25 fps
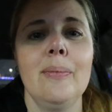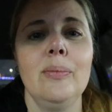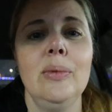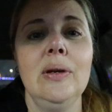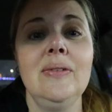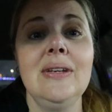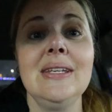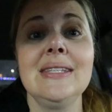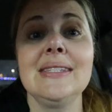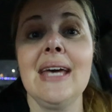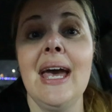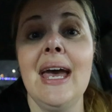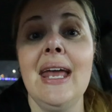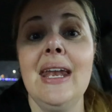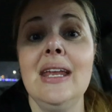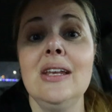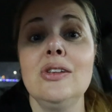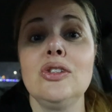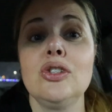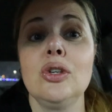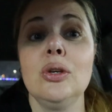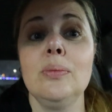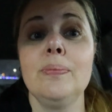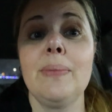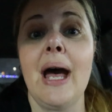We've decided
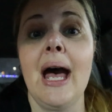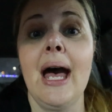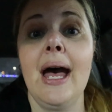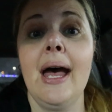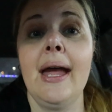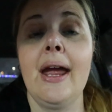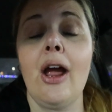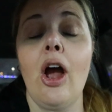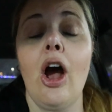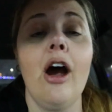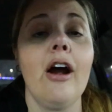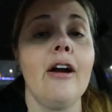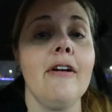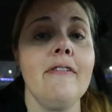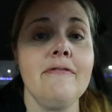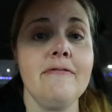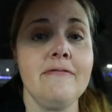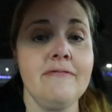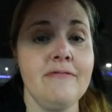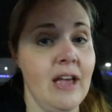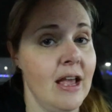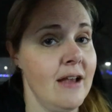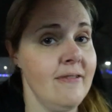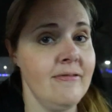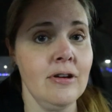to buy our
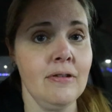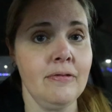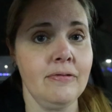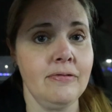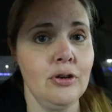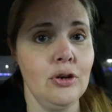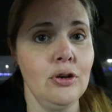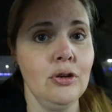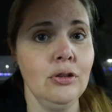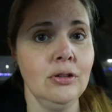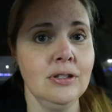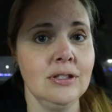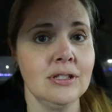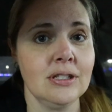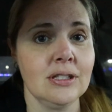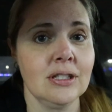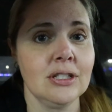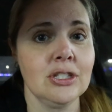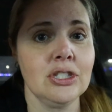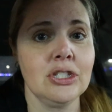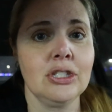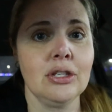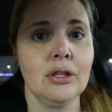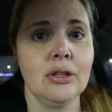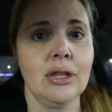favorite foods
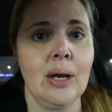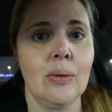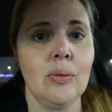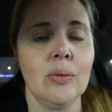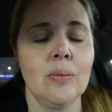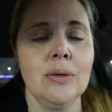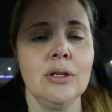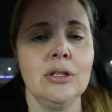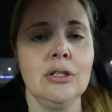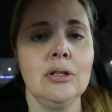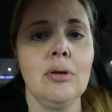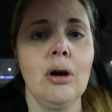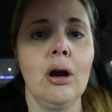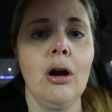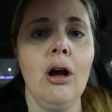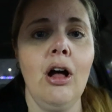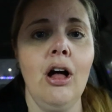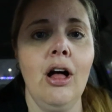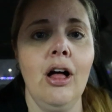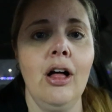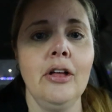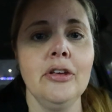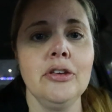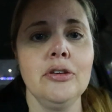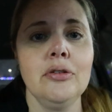so that when we do our haul,